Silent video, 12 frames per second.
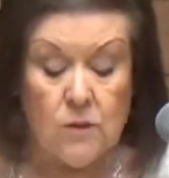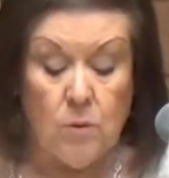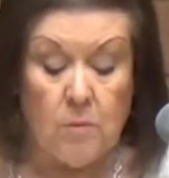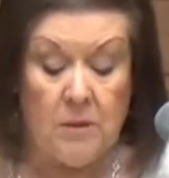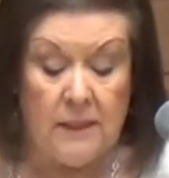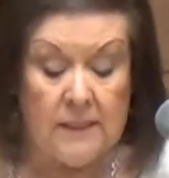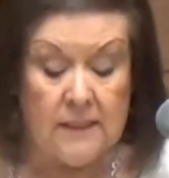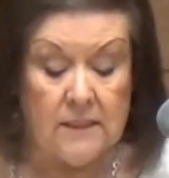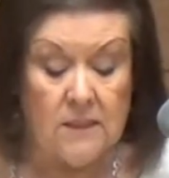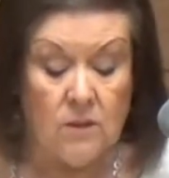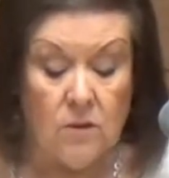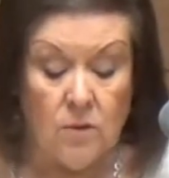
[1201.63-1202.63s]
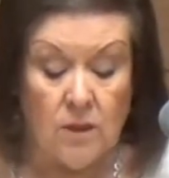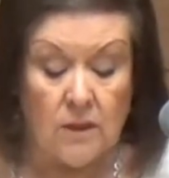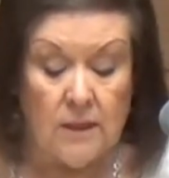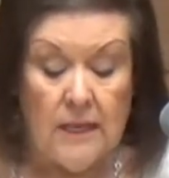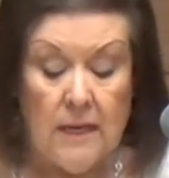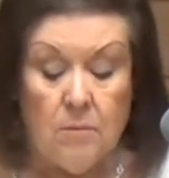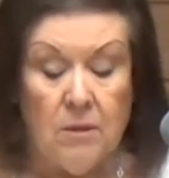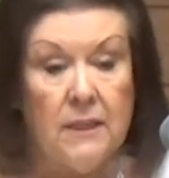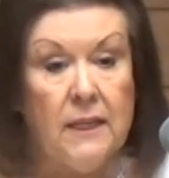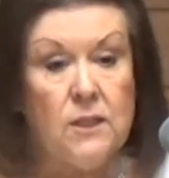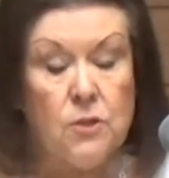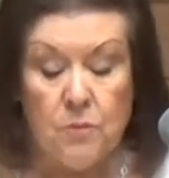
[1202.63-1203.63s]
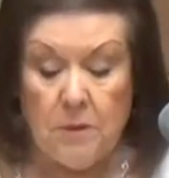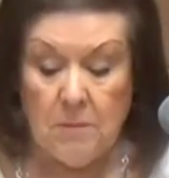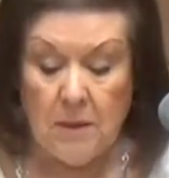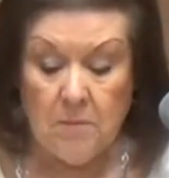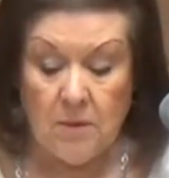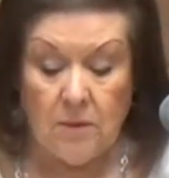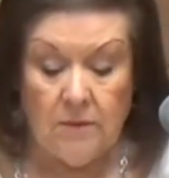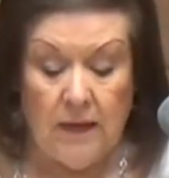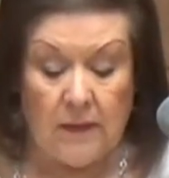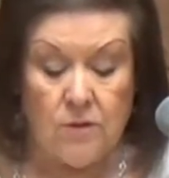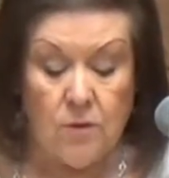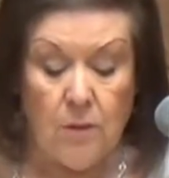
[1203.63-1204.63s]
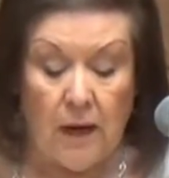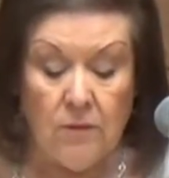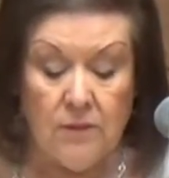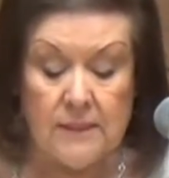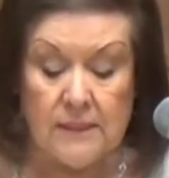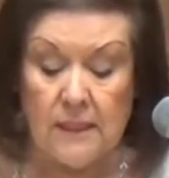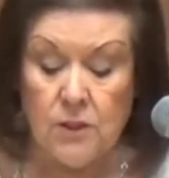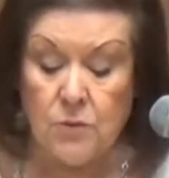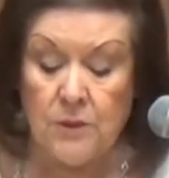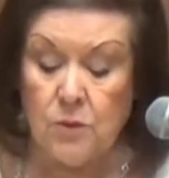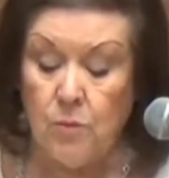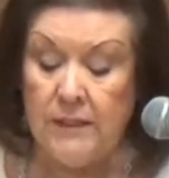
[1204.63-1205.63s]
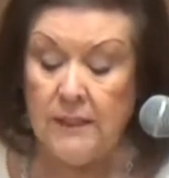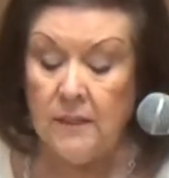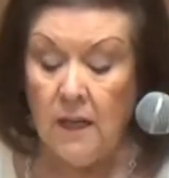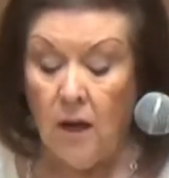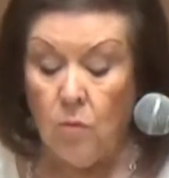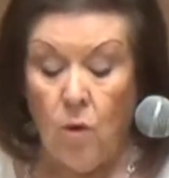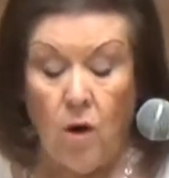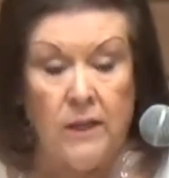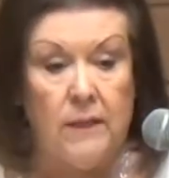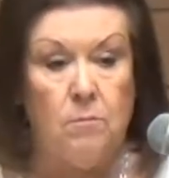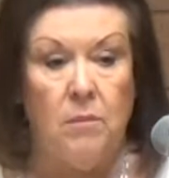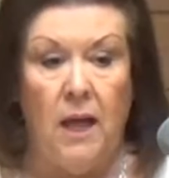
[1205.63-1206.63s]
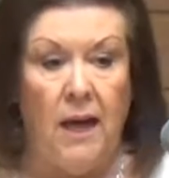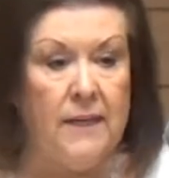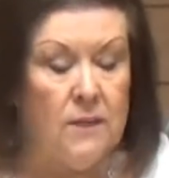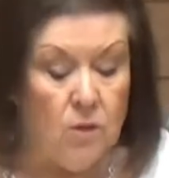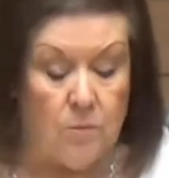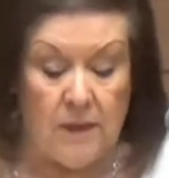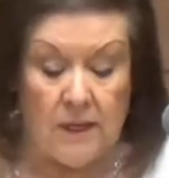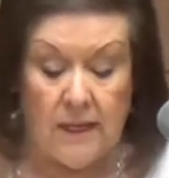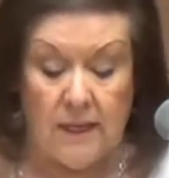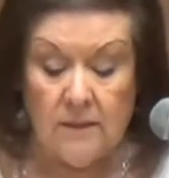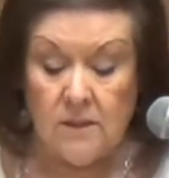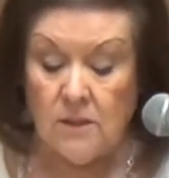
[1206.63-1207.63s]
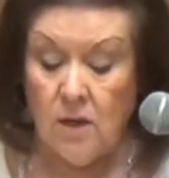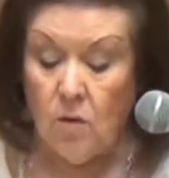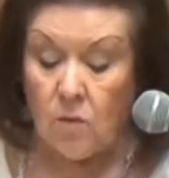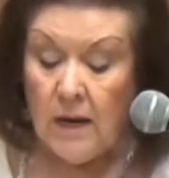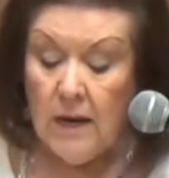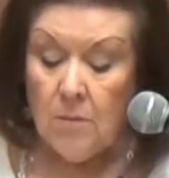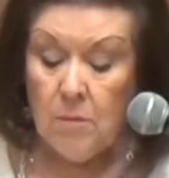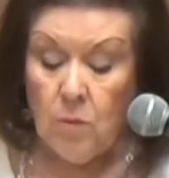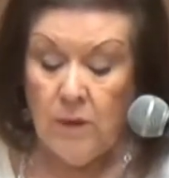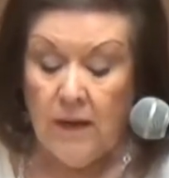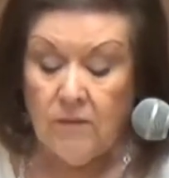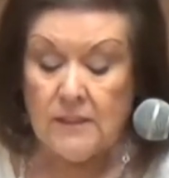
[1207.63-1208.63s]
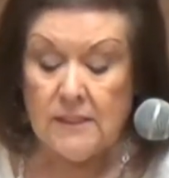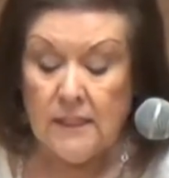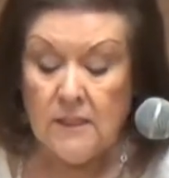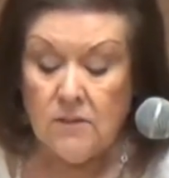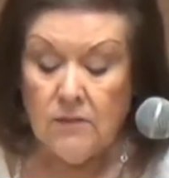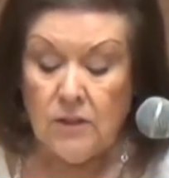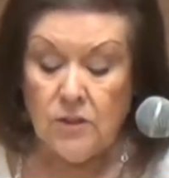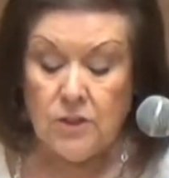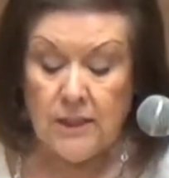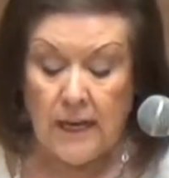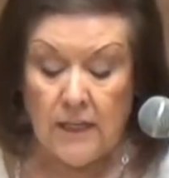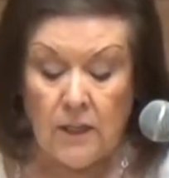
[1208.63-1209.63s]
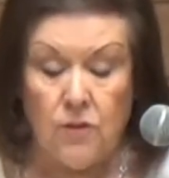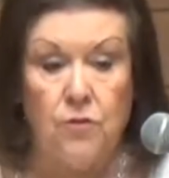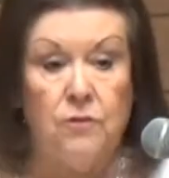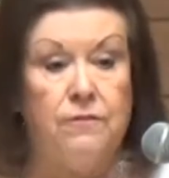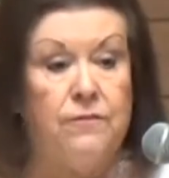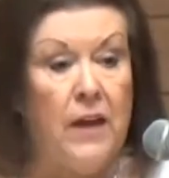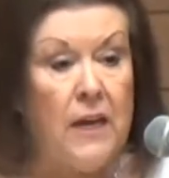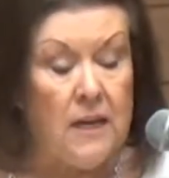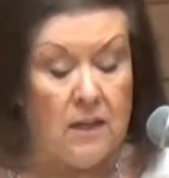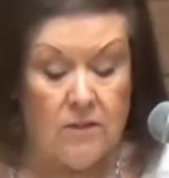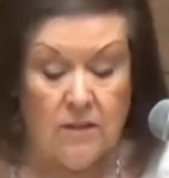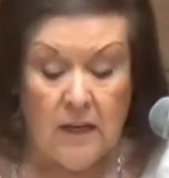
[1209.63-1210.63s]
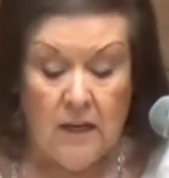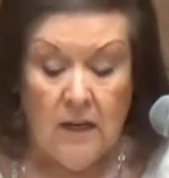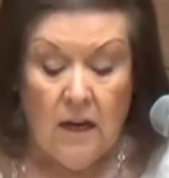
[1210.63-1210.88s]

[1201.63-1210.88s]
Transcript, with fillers: is what pleases the Lord. But let us remember that throughout the centuries, we did not walk in blind obedience, no, but we have a sense of understanding through faith.